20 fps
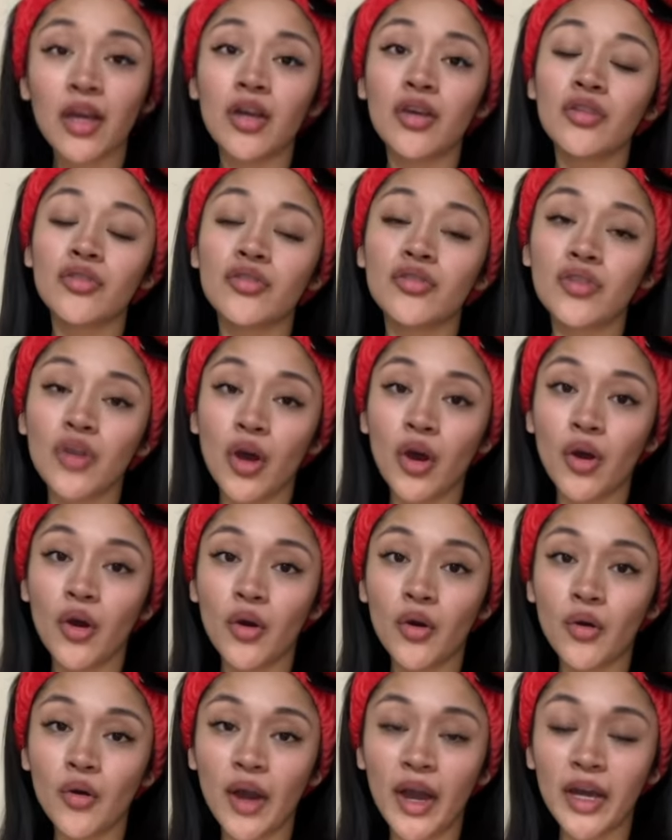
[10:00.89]

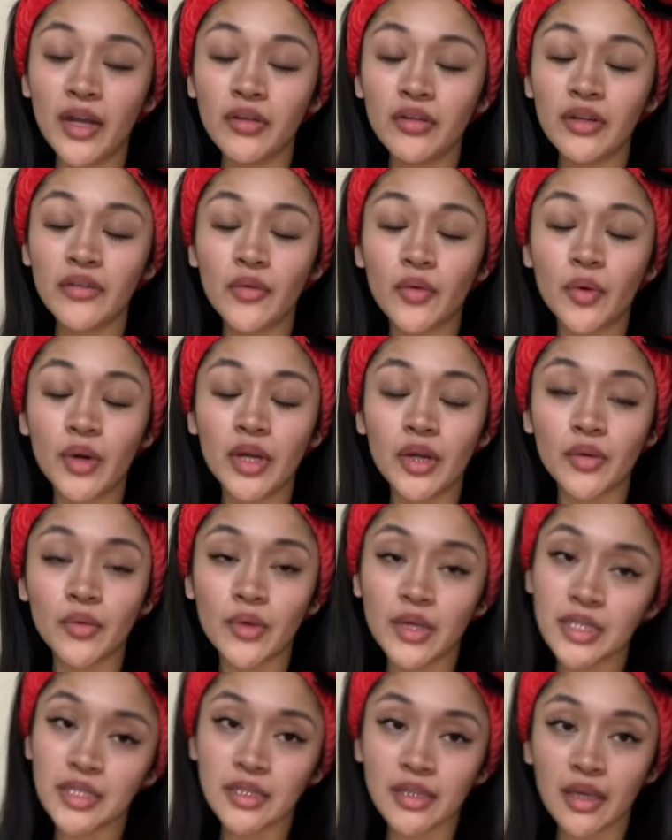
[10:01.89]
So I don't even want to risk